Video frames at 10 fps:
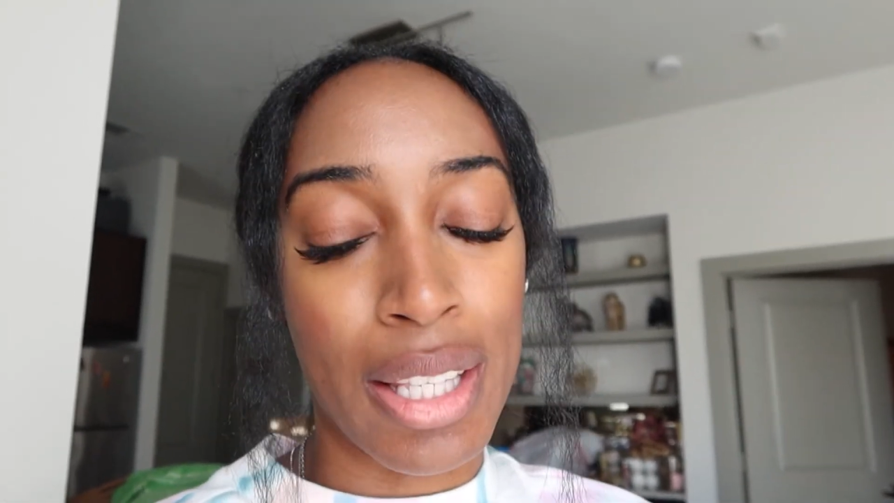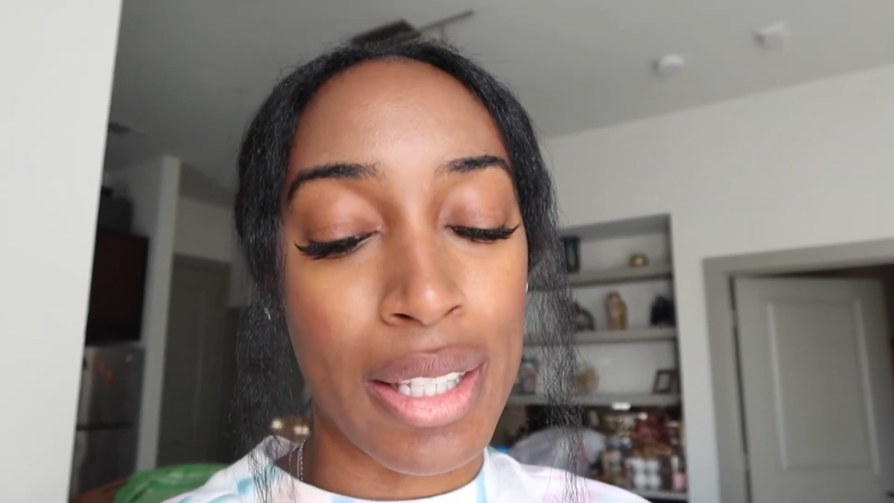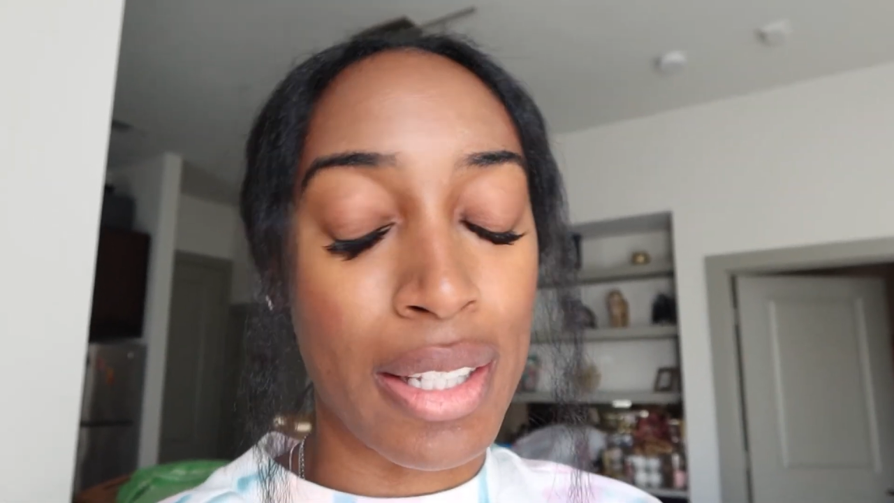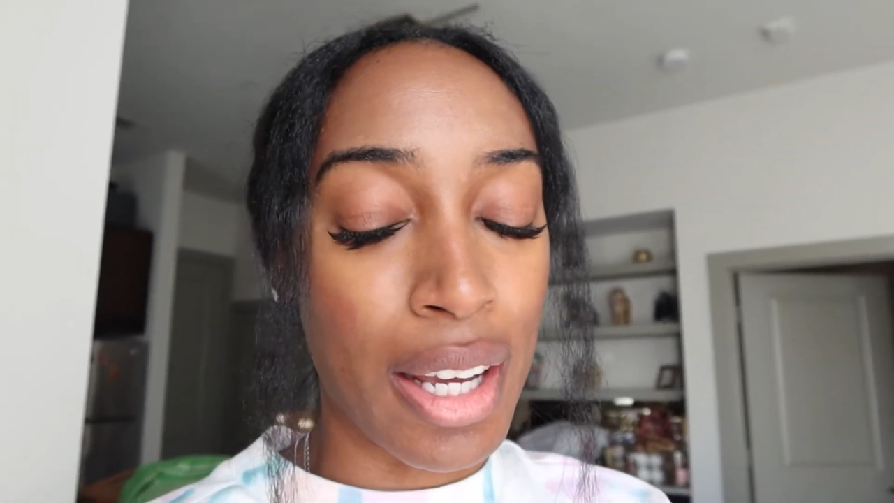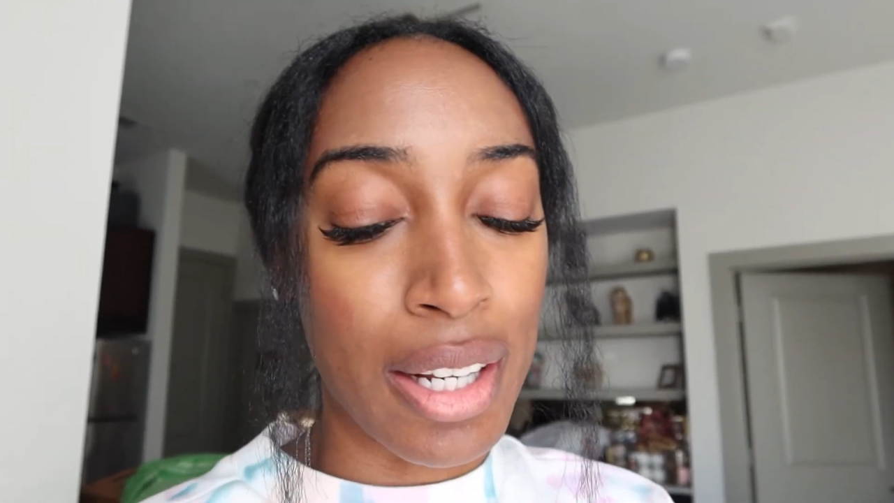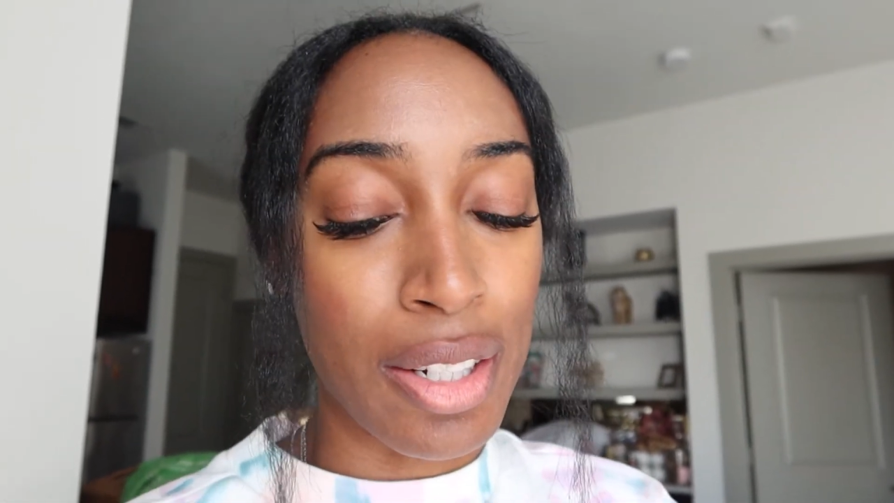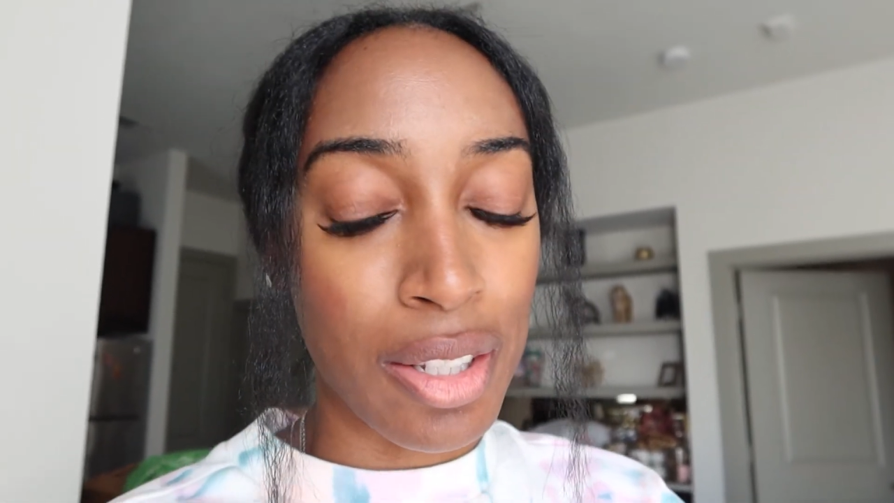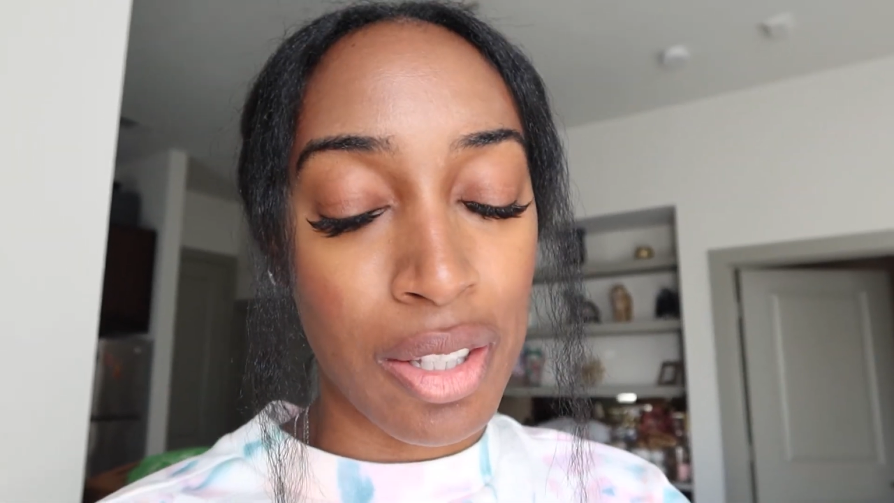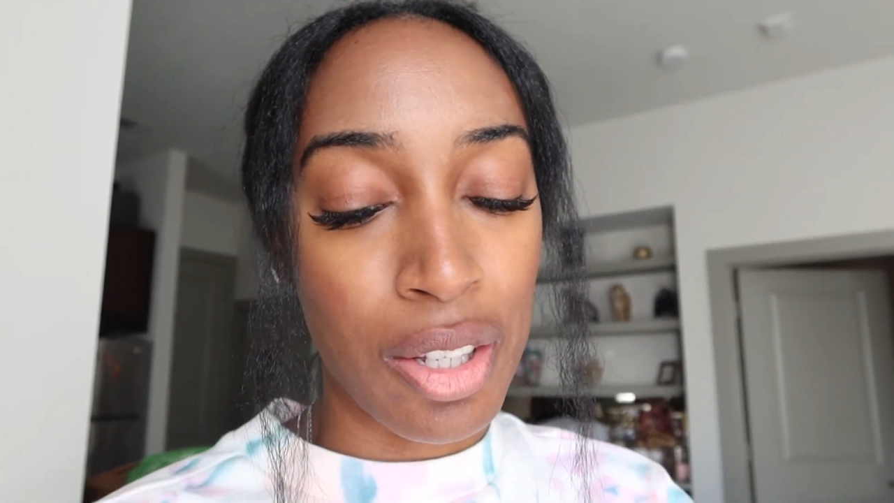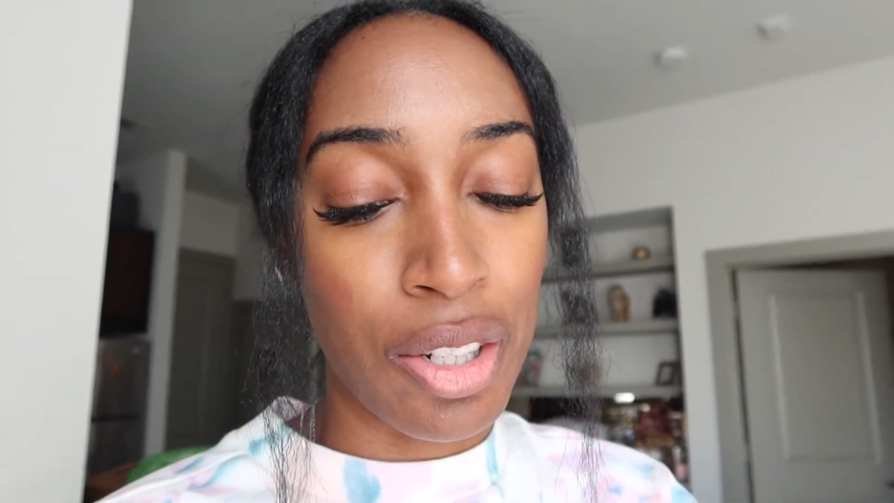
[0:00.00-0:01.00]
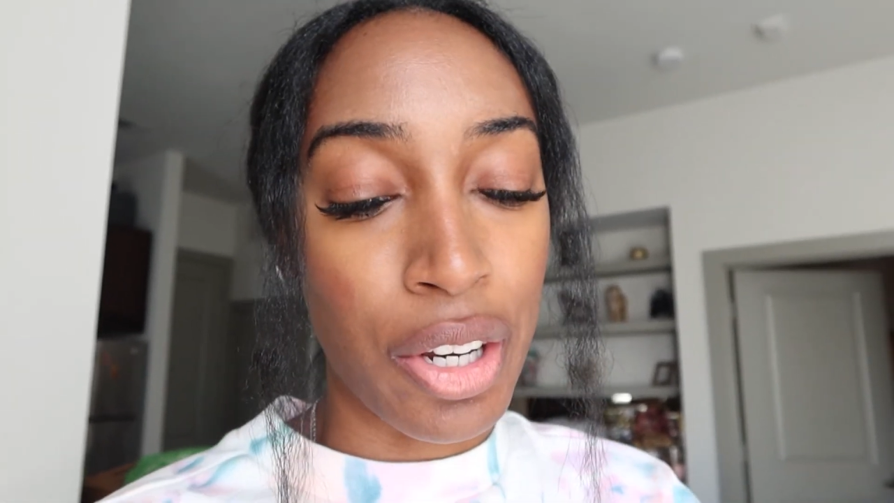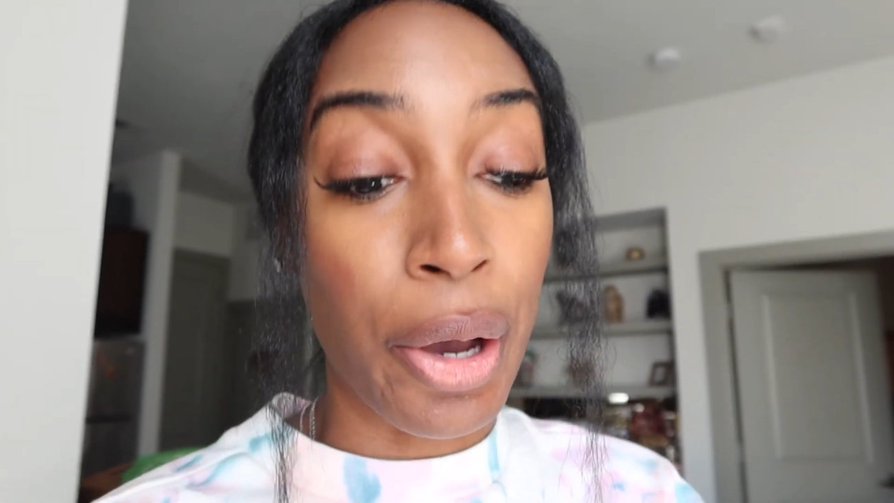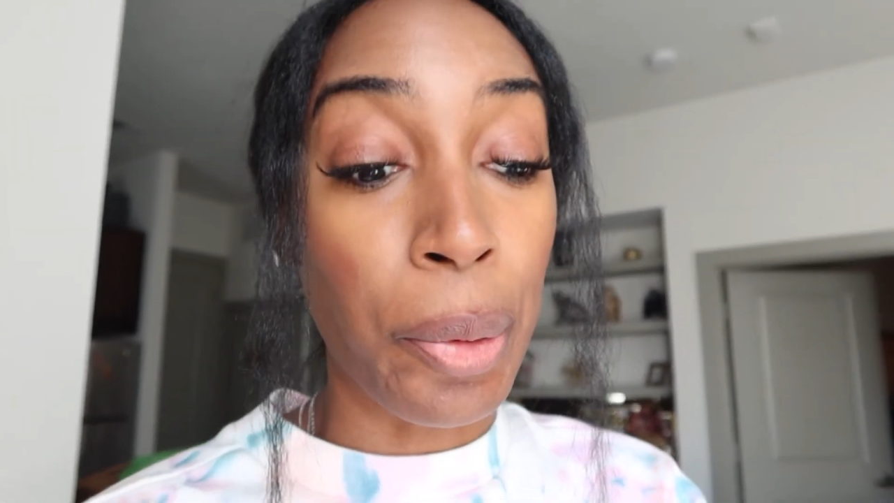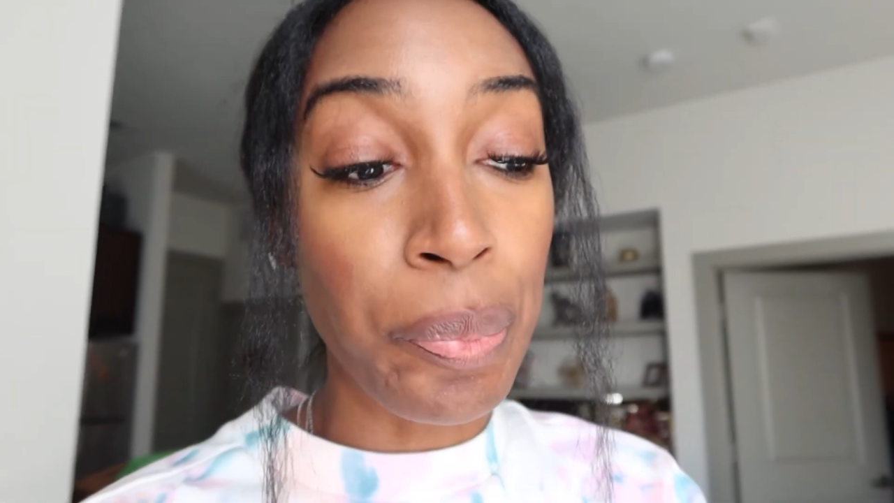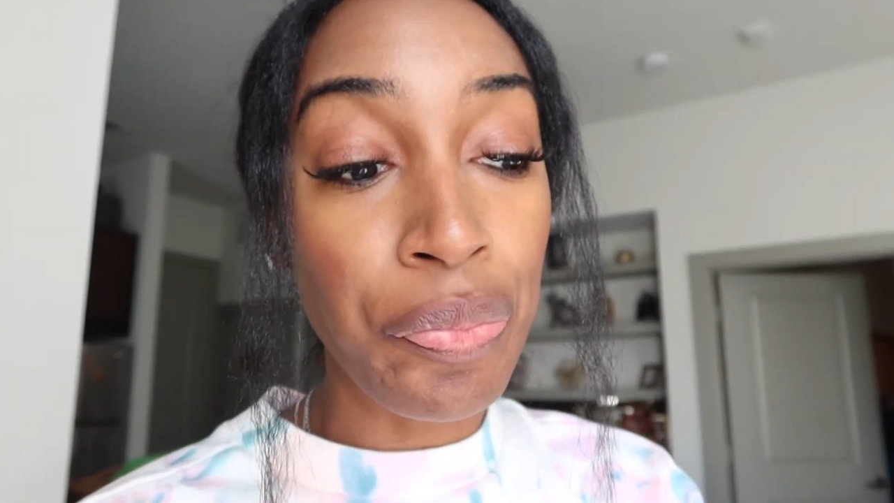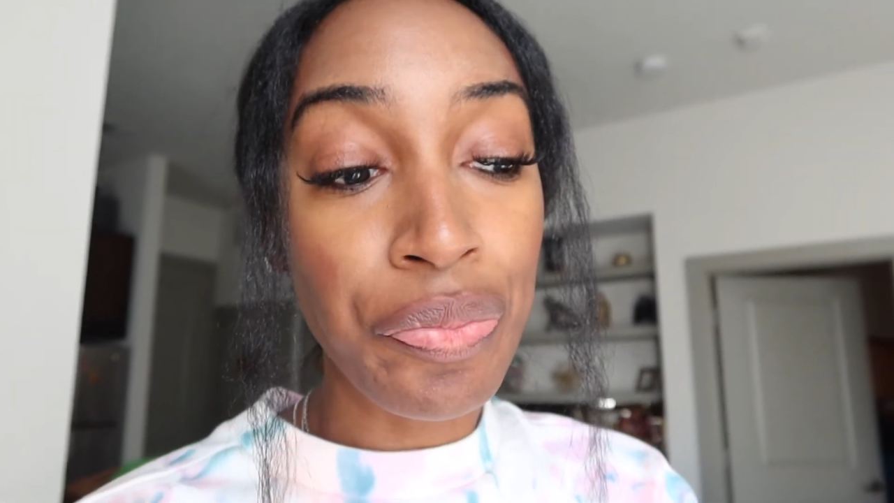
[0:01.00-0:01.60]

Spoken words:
this done, just so you know.